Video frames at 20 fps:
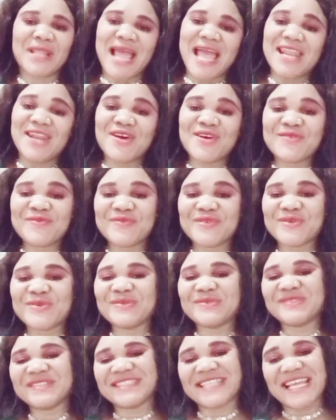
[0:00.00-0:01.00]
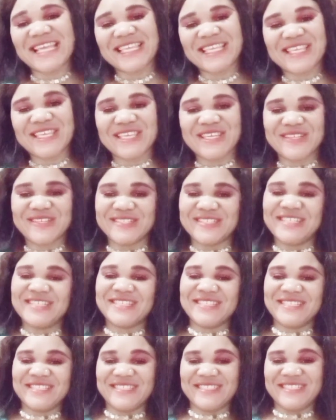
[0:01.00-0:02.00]
I love you. Thank you.
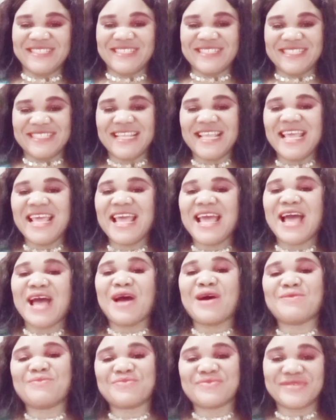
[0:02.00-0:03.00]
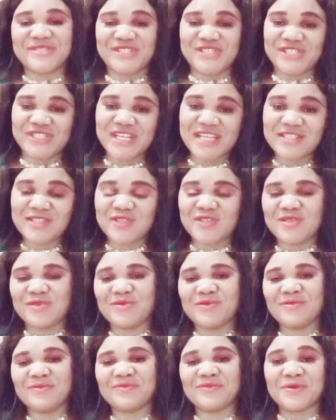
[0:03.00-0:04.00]
I appreciate
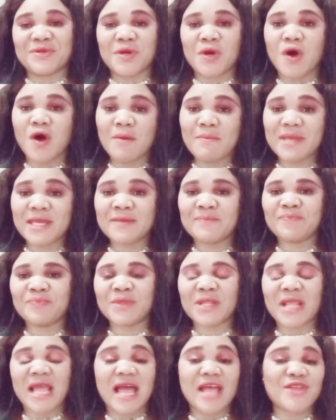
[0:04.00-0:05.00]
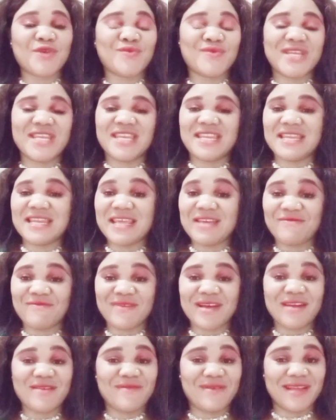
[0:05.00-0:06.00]
you for coming, and you will
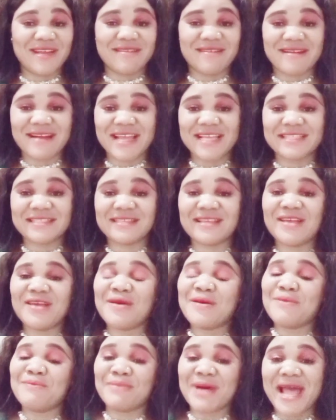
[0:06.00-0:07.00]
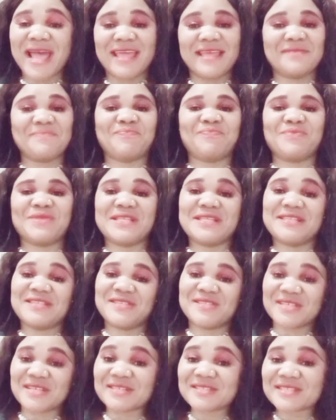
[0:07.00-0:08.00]
never regret by
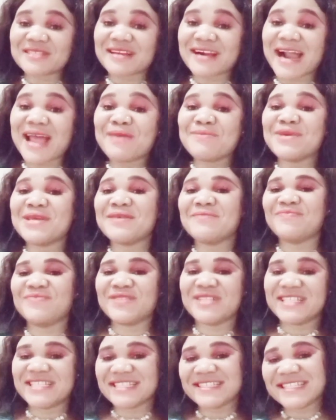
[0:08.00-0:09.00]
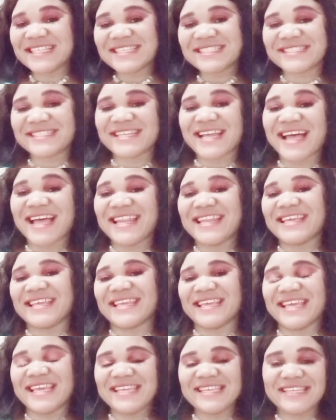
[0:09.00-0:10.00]
subscribing to this channel.
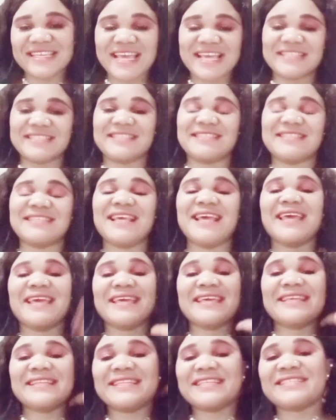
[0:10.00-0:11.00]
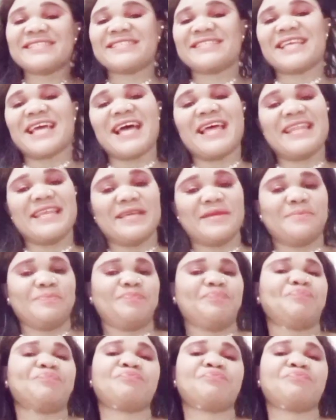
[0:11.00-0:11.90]
Yes, in this channel